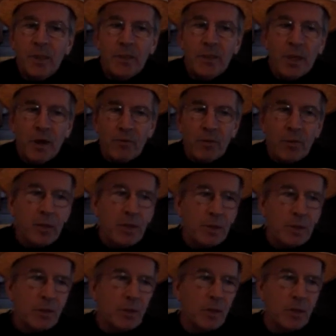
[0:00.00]
The
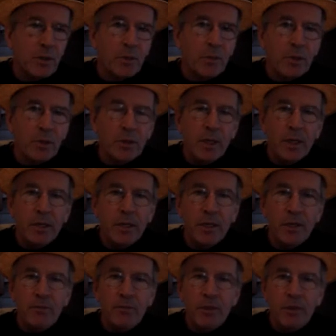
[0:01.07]
governments under which they
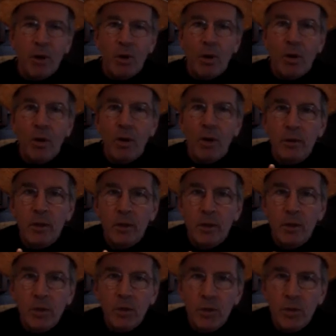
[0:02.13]
lived all
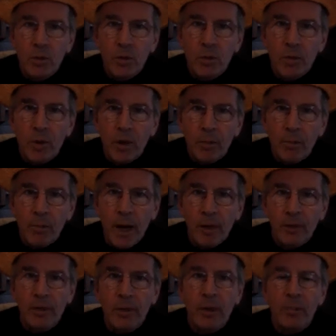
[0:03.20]
knew
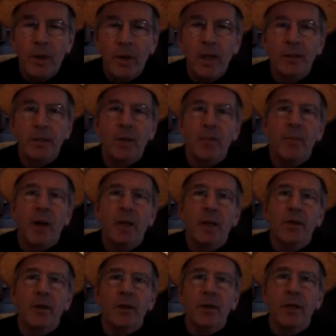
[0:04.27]
about them, had them
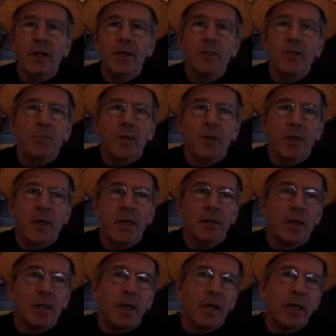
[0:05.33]
on their list, but
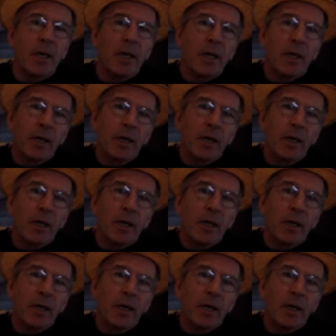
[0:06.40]
yet they